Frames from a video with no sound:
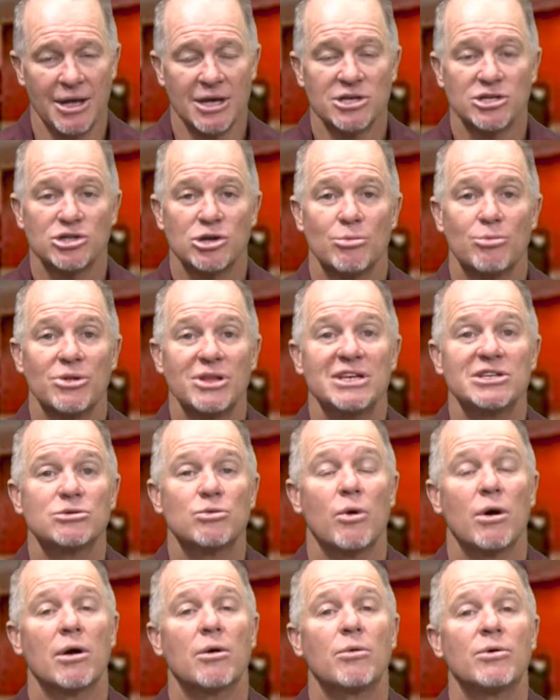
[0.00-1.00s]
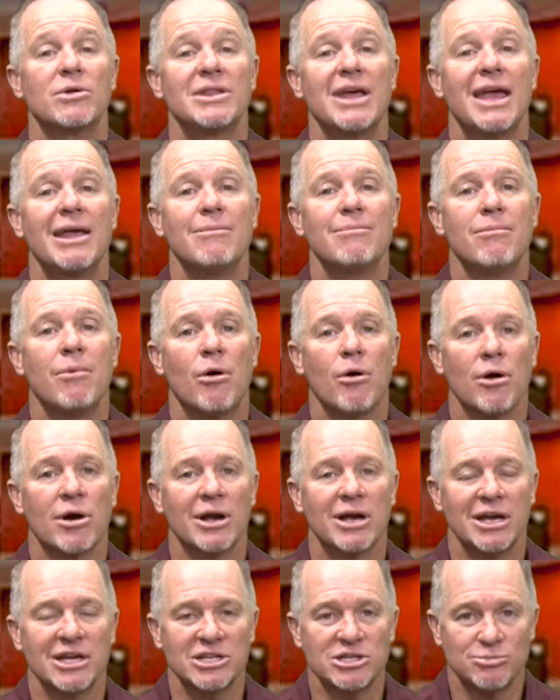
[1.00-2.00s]
So please work with a
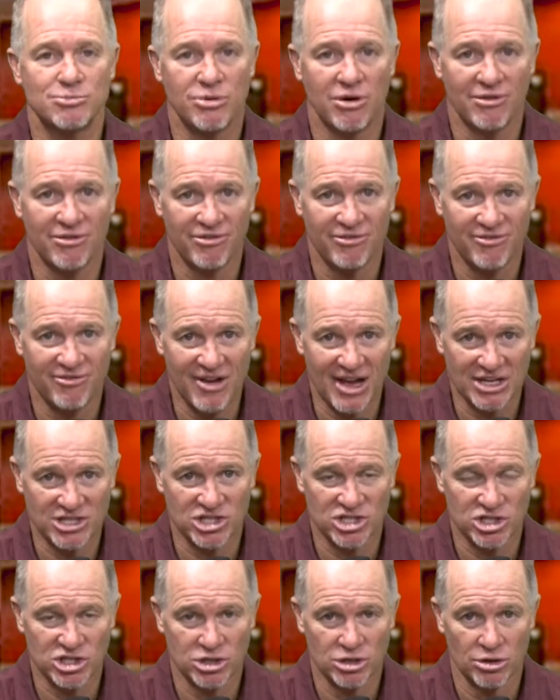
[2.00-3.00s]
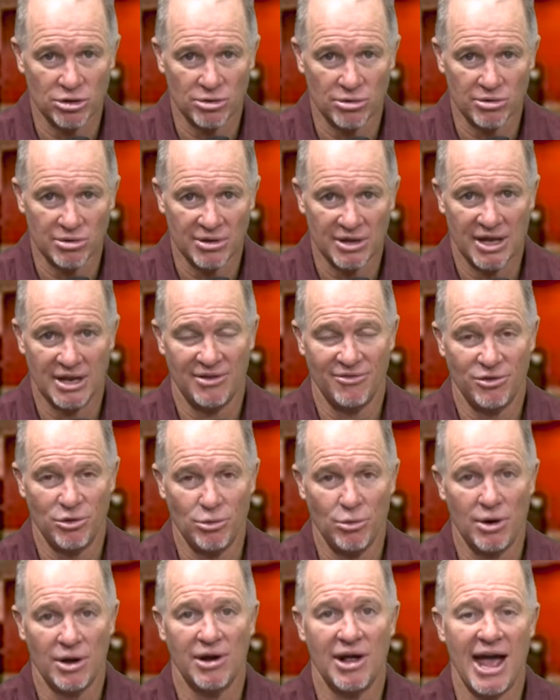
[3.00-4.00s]
mortgage professional. And if you
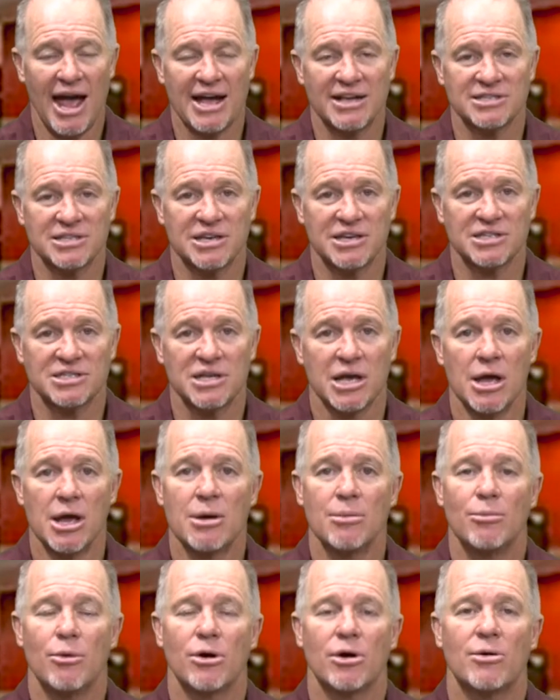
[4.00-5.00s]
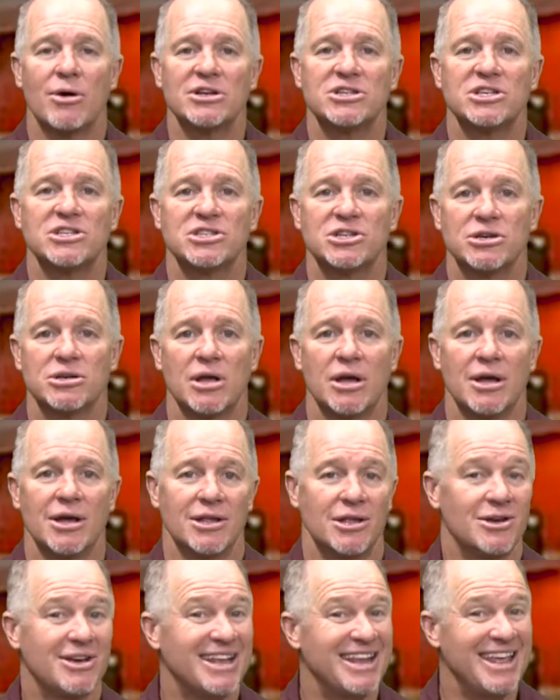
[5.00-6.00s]
want to ask us more questions,
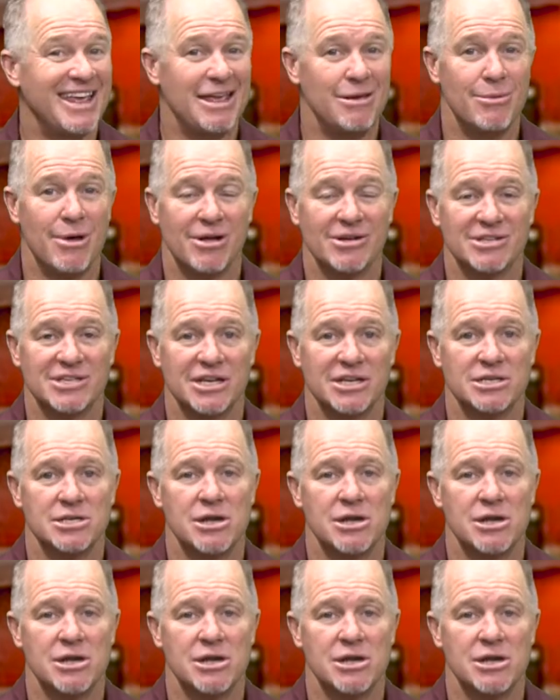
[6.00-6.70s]
you can email us at